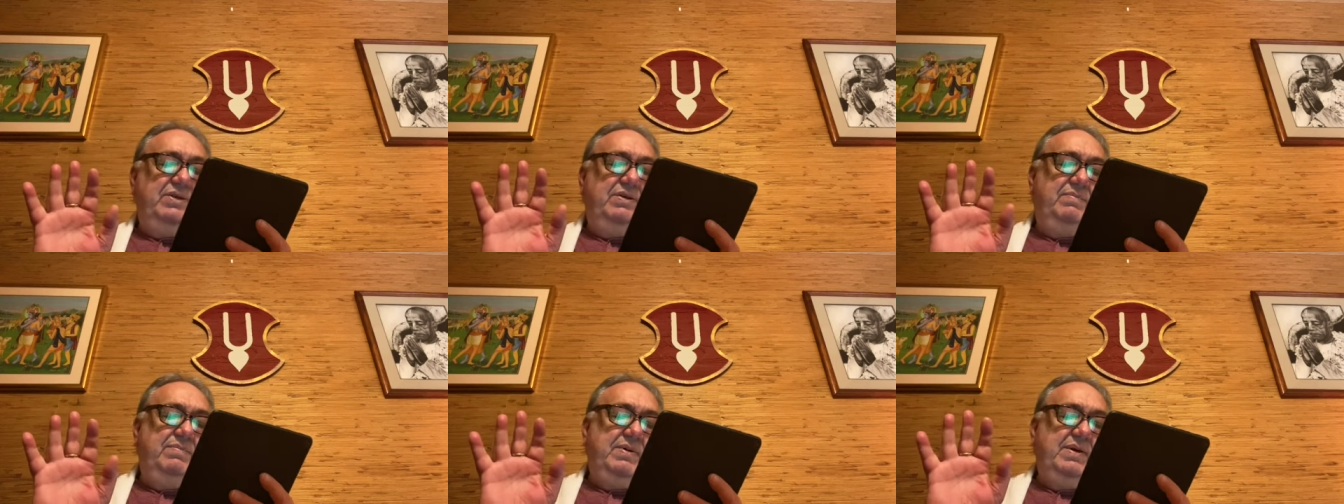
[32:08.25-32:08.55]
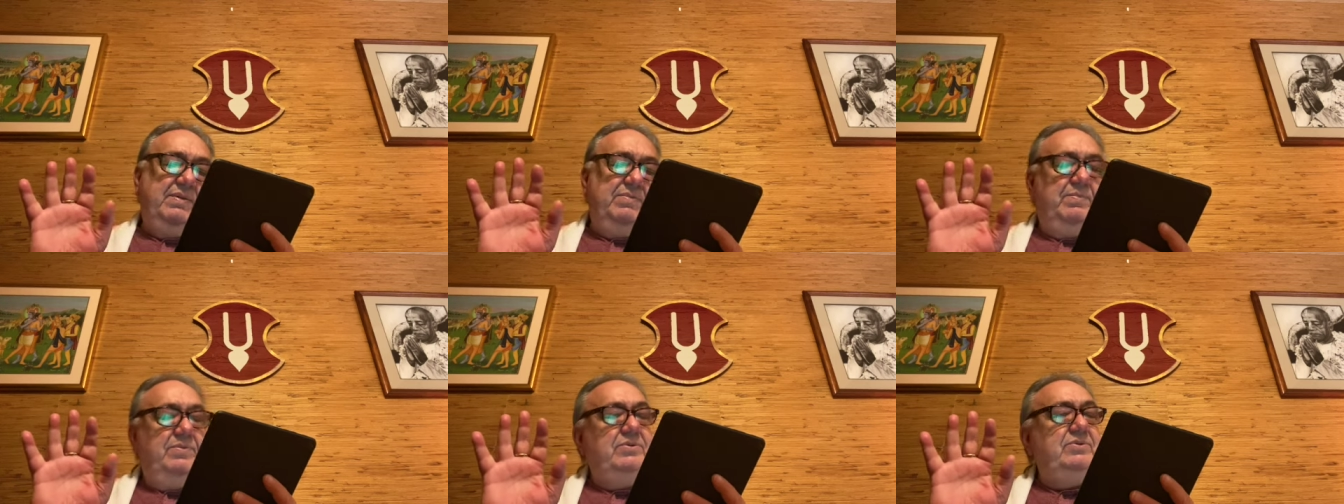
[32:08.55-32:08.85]
by
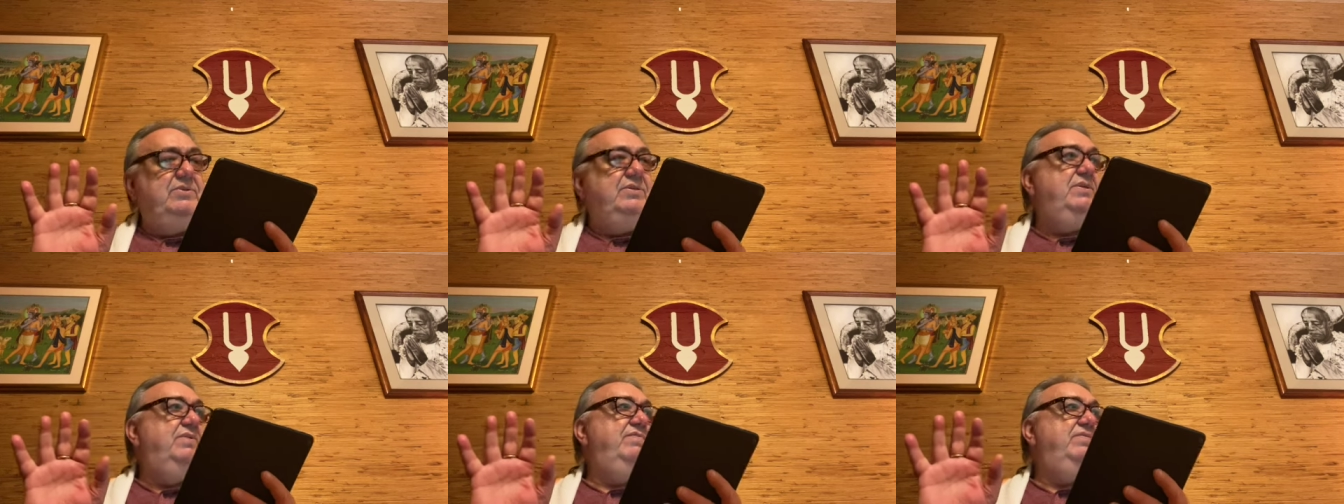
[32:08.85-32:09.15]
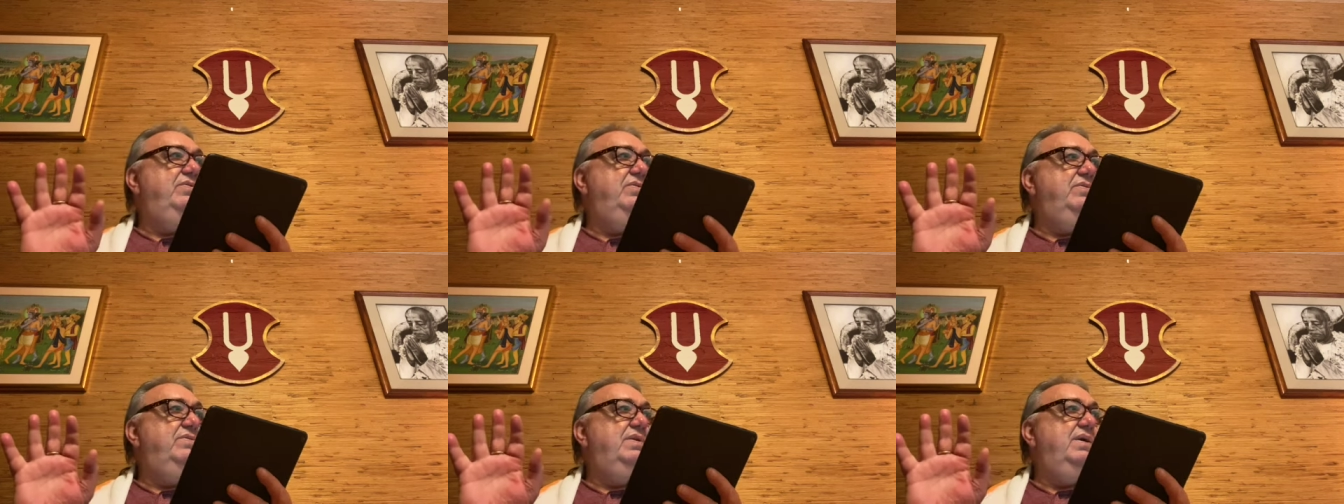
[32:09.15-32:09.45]
the mercy of
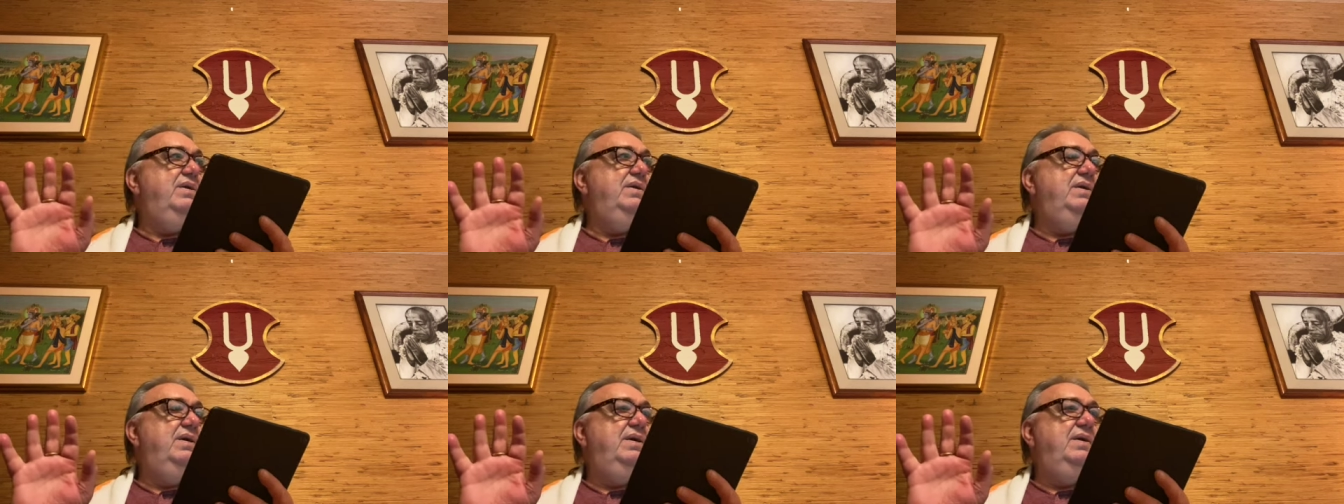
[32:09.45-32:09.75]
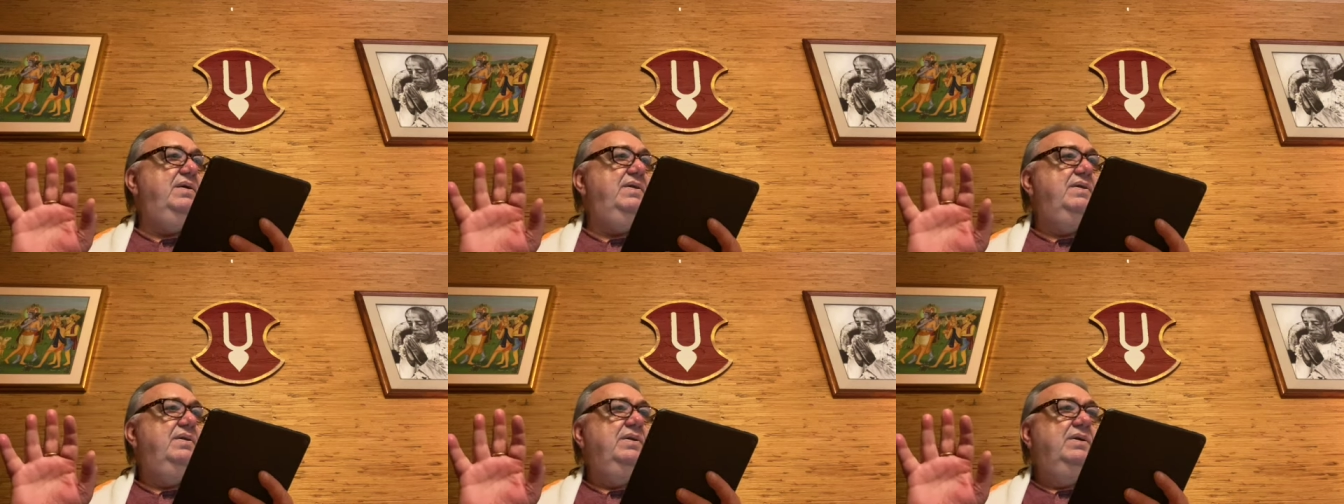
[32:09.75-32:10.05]
Gauranga,
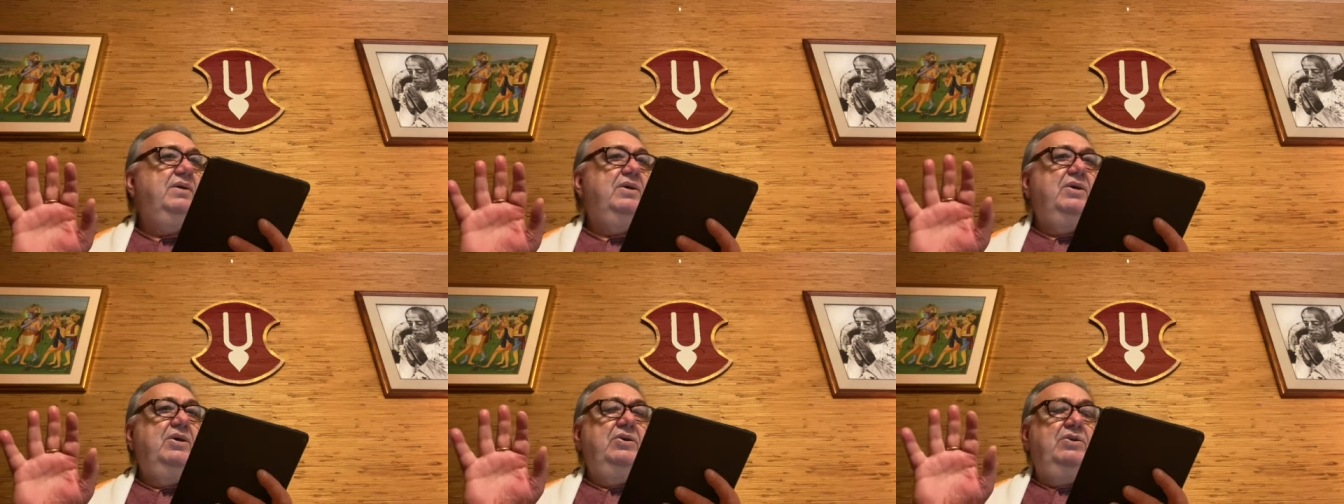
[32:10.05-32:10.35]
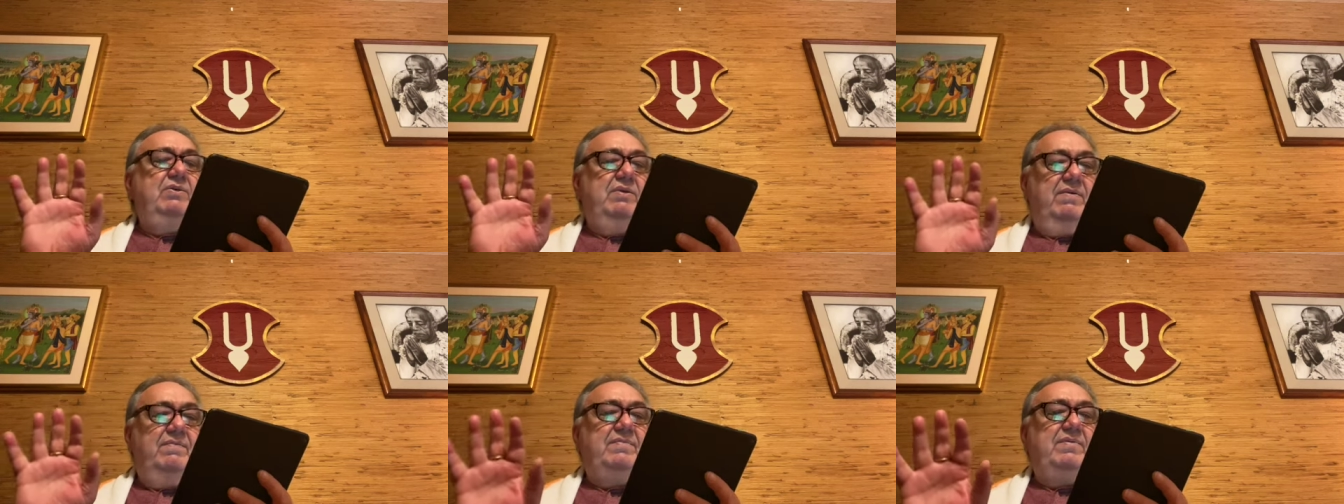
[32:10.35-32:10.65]

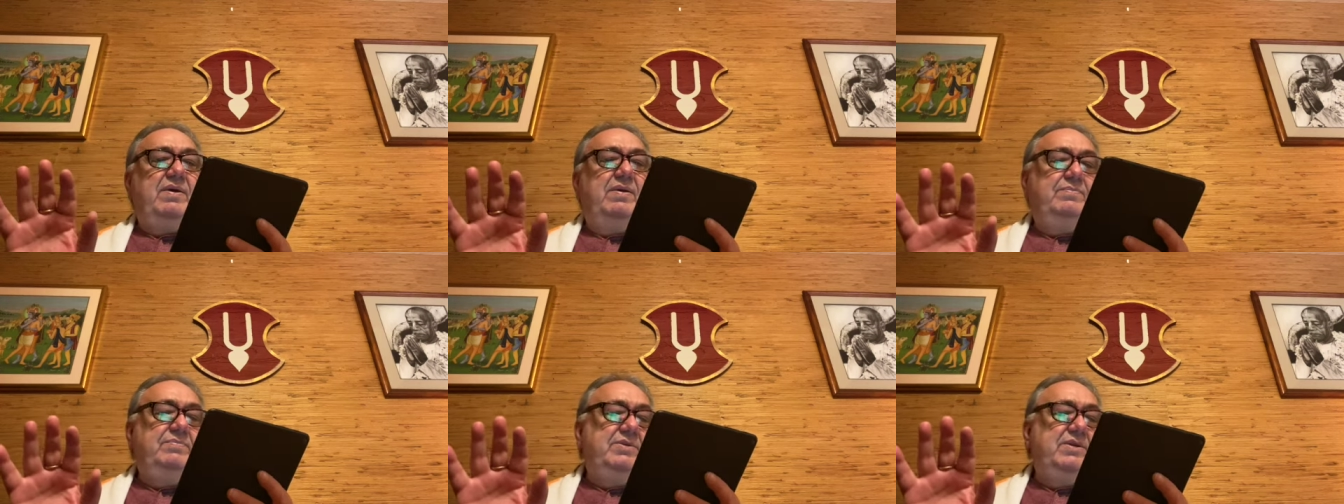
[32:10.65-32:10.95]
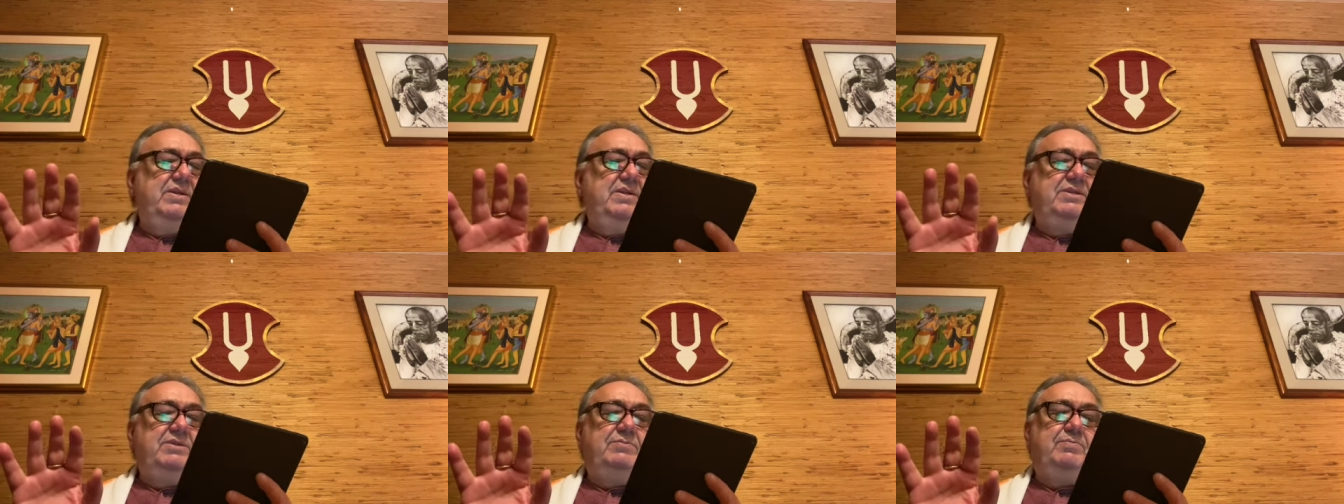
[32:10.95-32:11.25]
you have come to
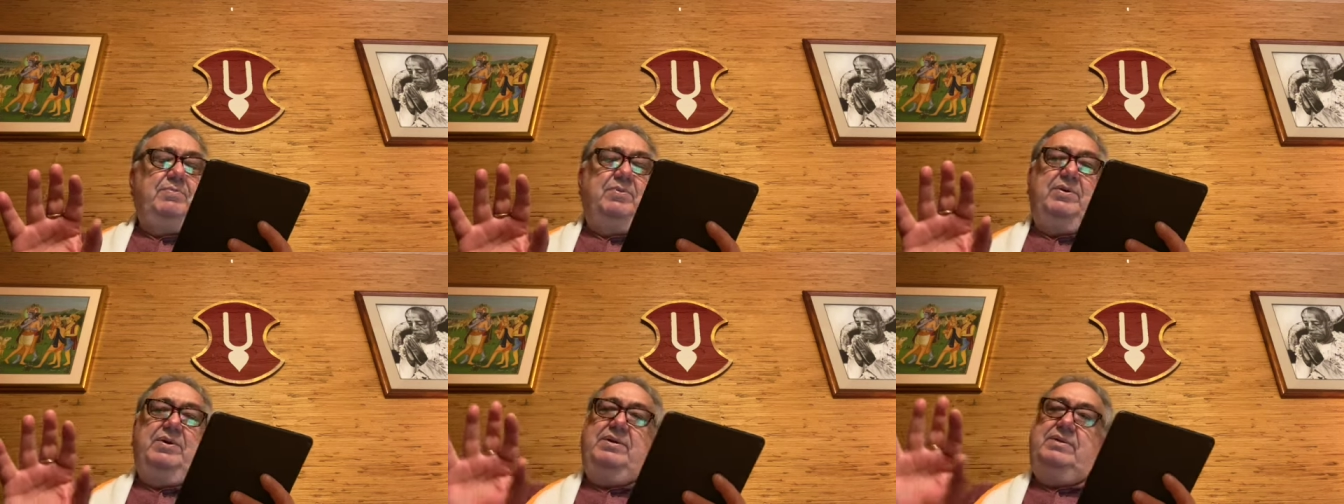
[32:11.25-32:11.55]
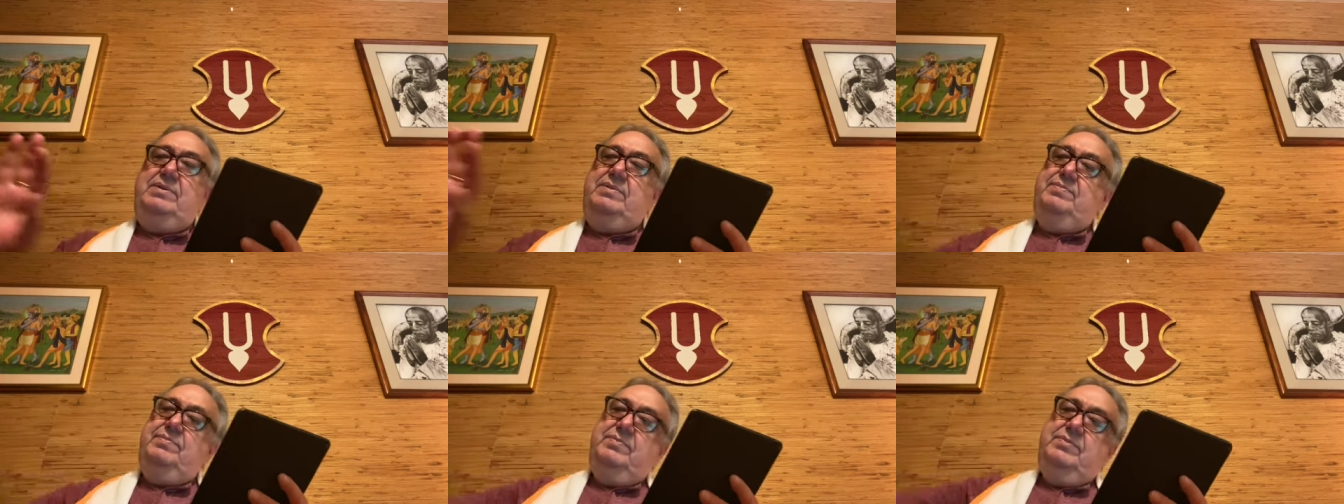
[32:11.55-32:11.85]
this point.